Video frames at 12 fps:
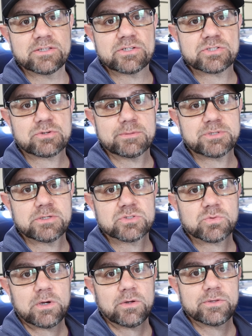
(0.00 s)
in the description
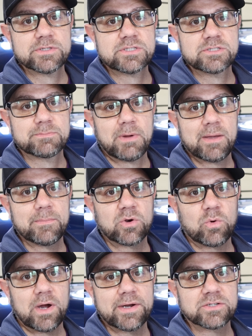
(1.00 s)
as well. This is my
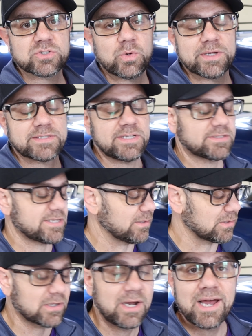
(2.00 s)
Meguiar's Quick
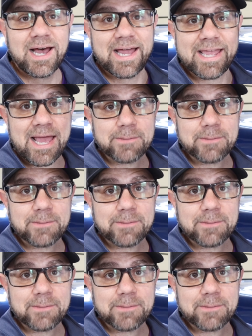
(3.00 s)
Detailer. I